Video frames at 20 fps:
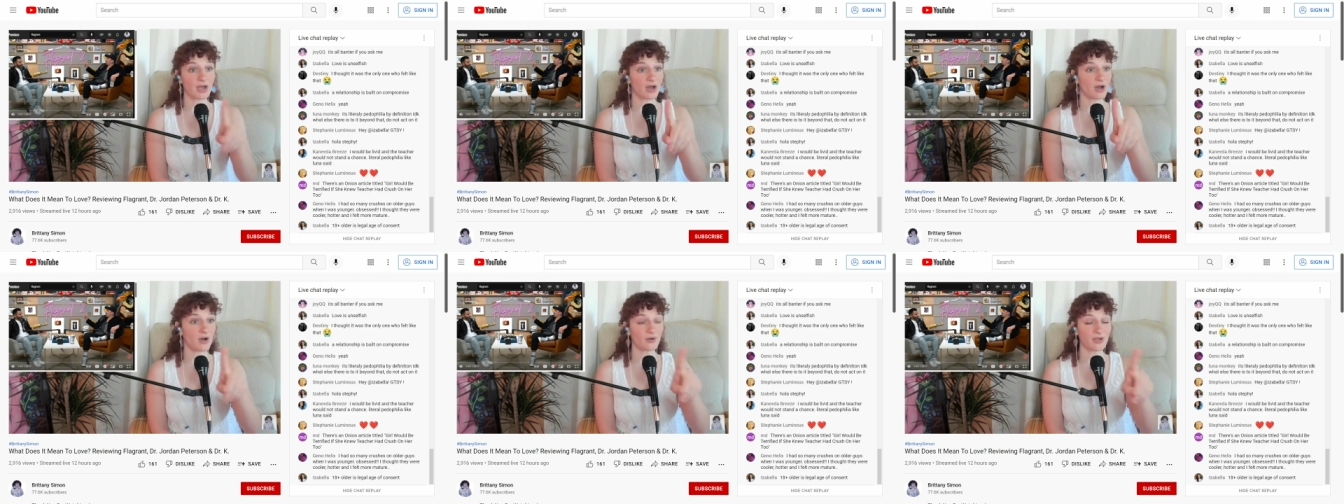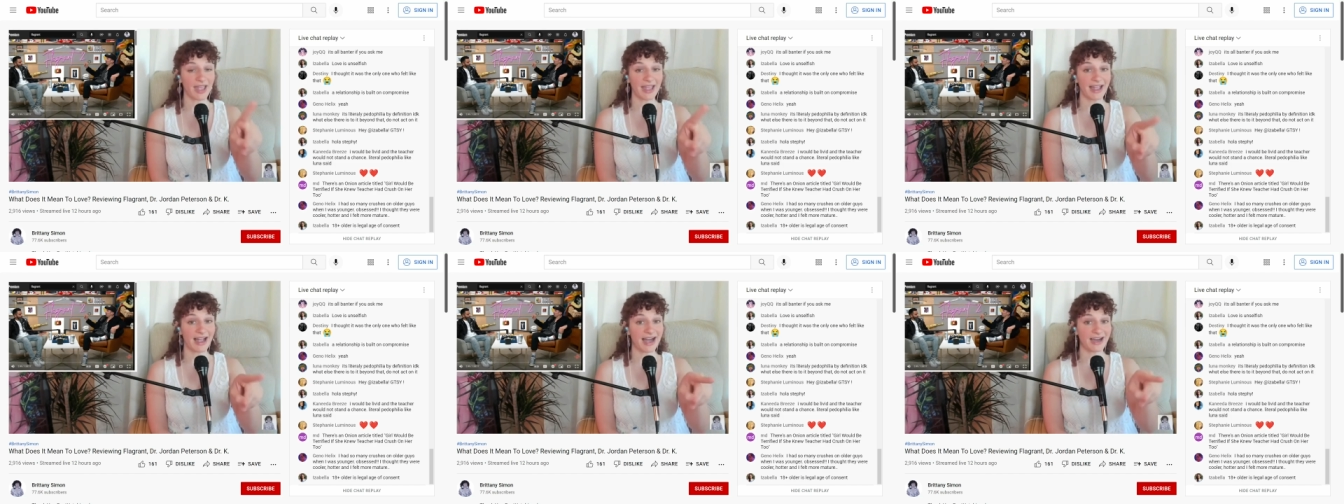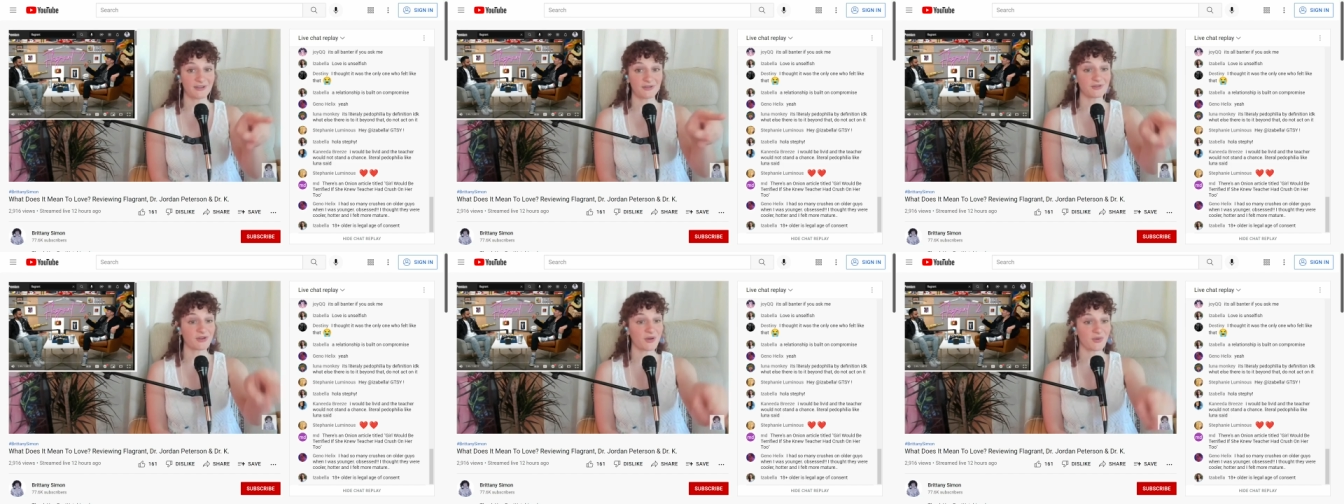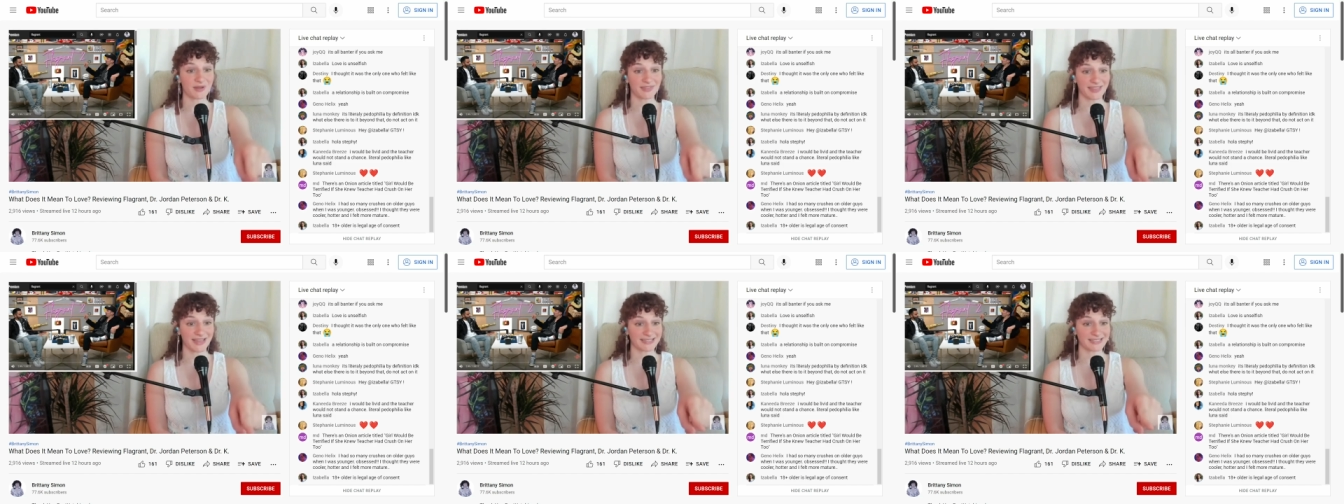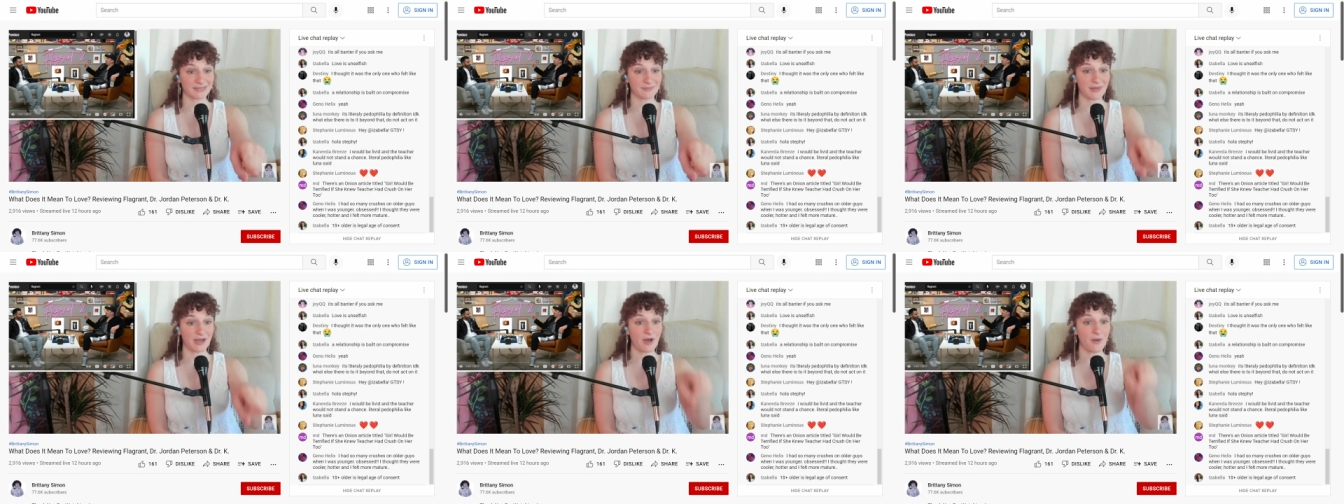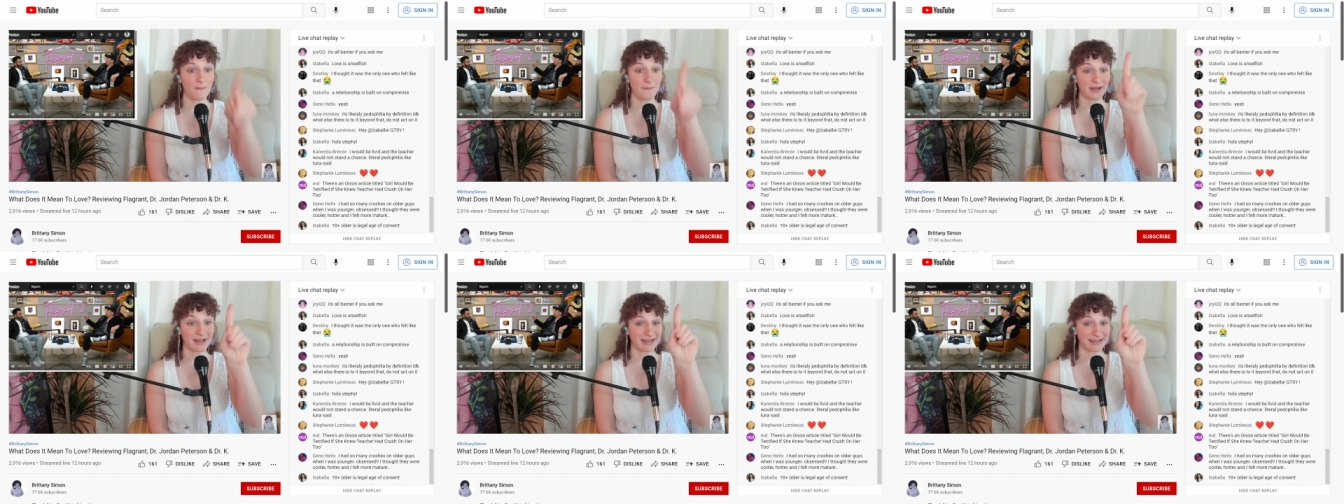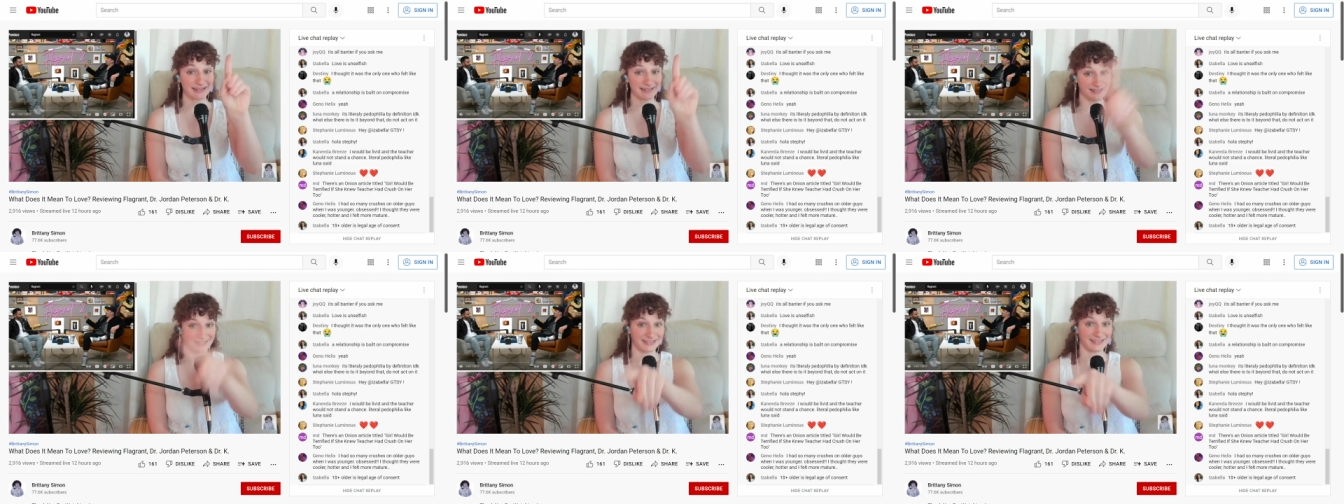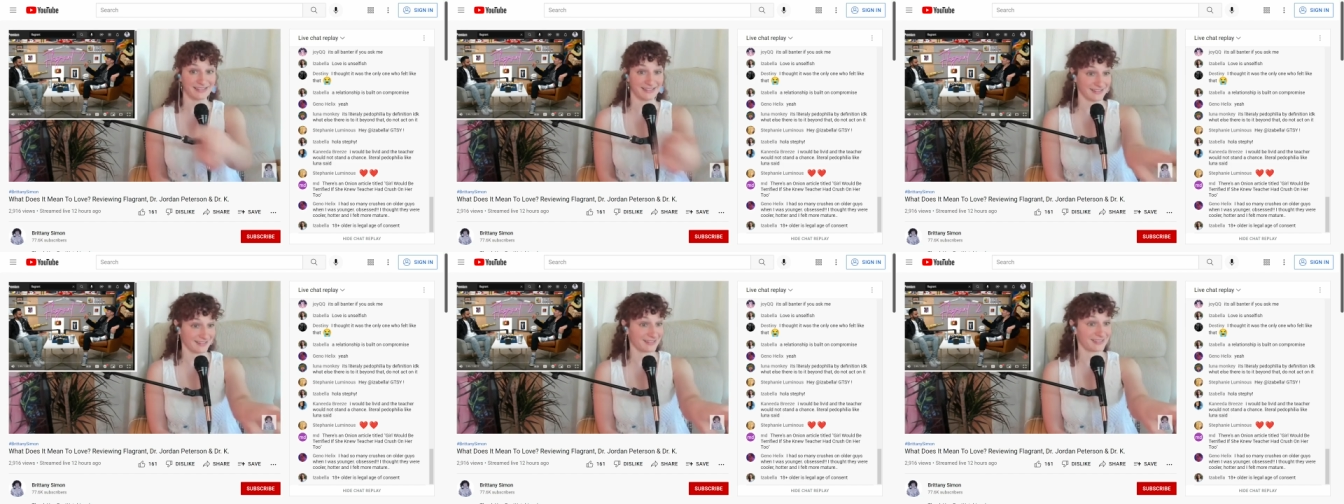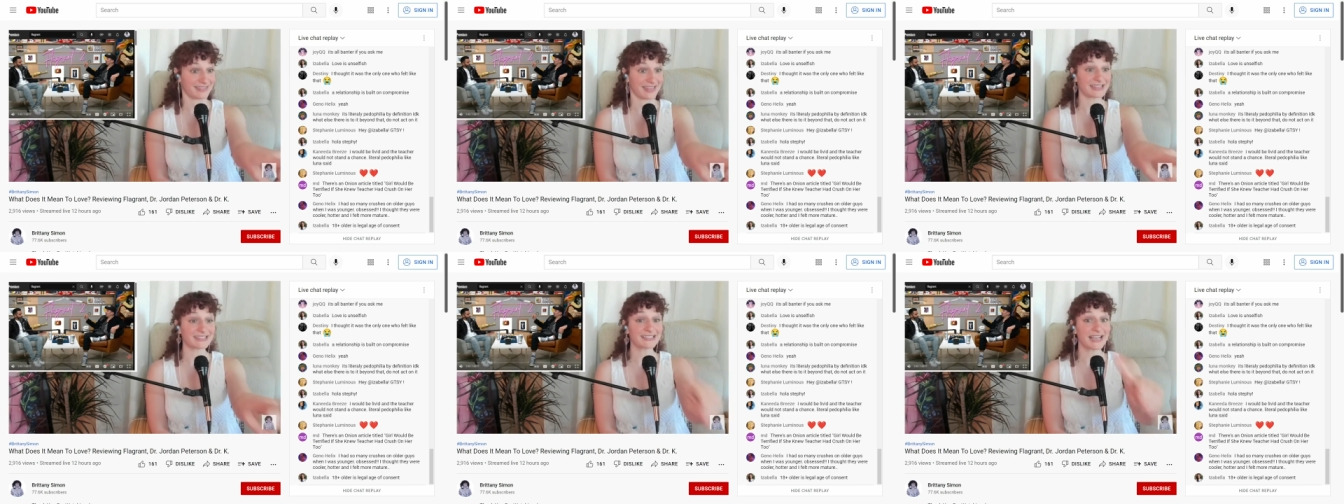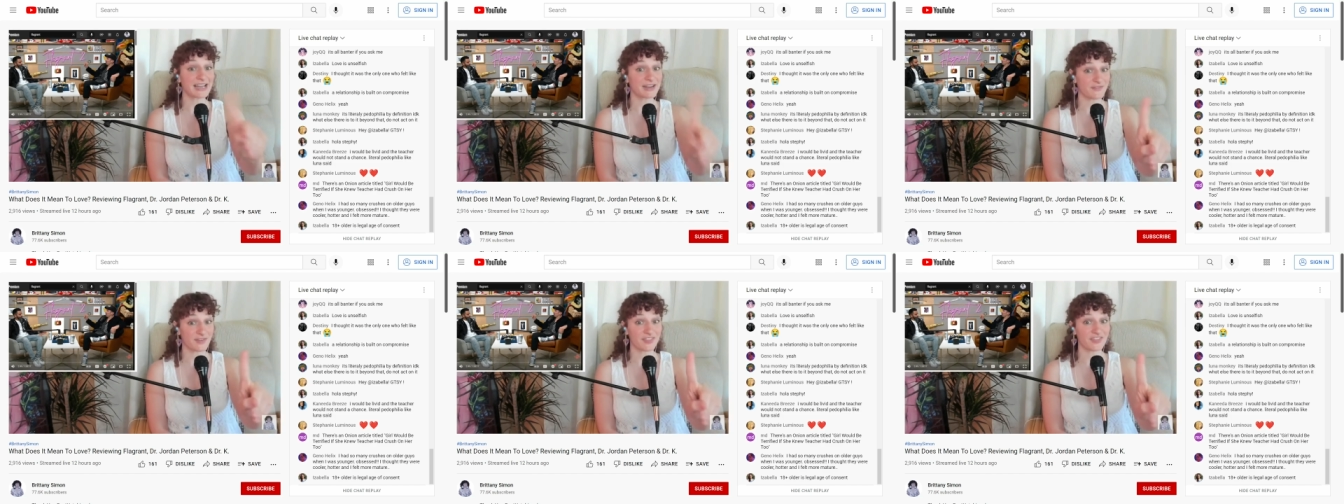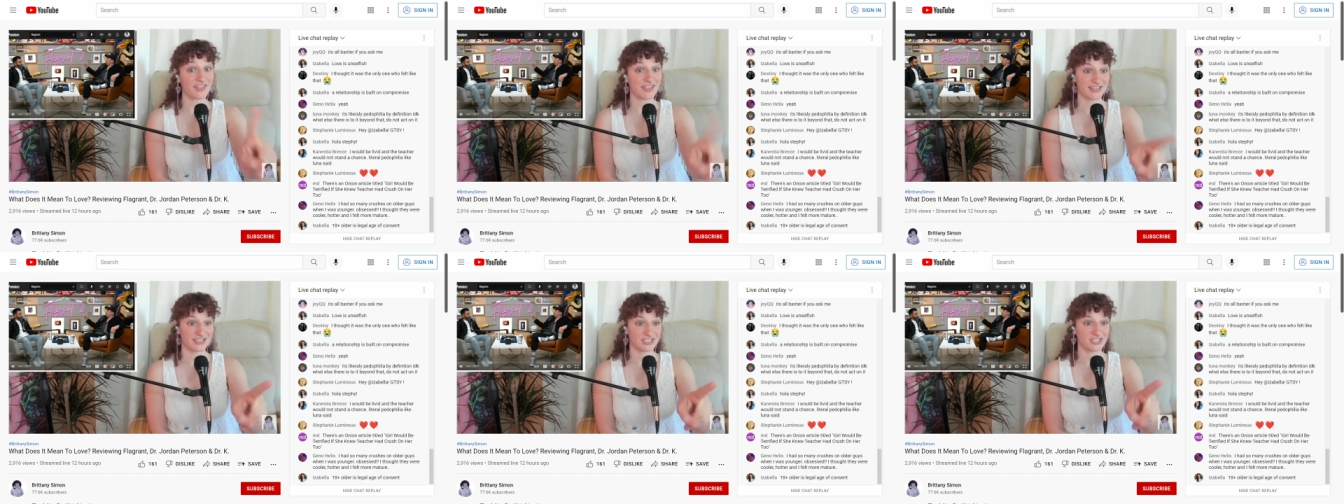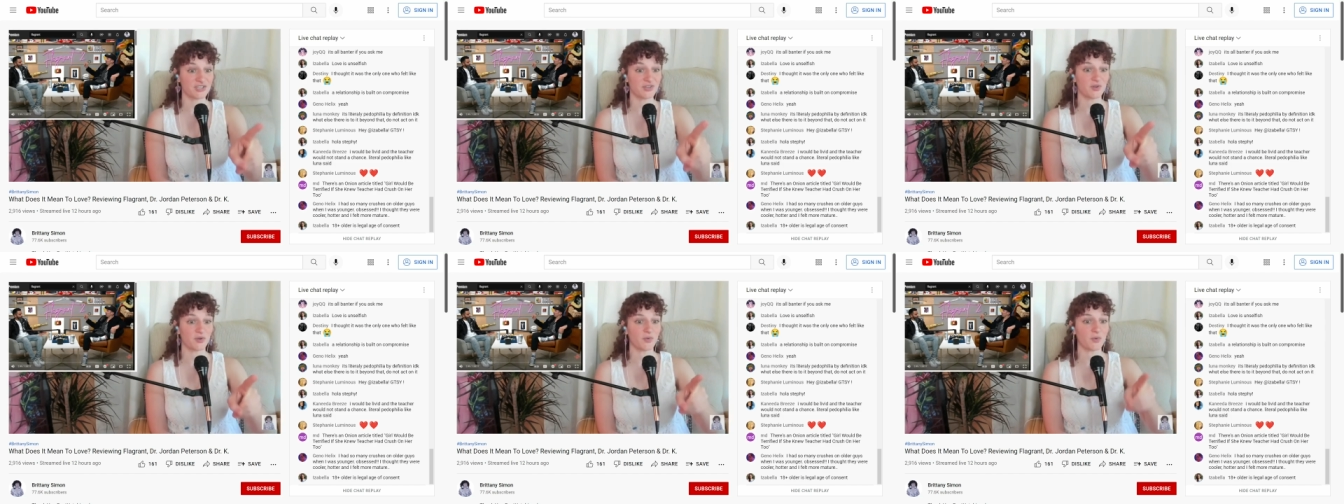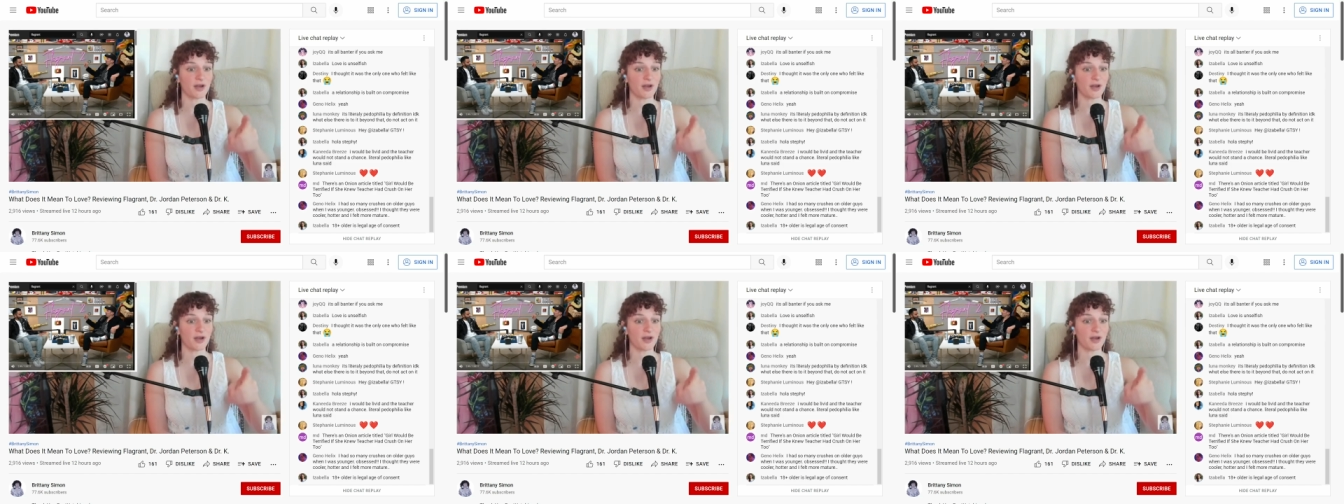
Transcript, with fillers: Okay, I don't know what that's about, but that's kind of a thing too,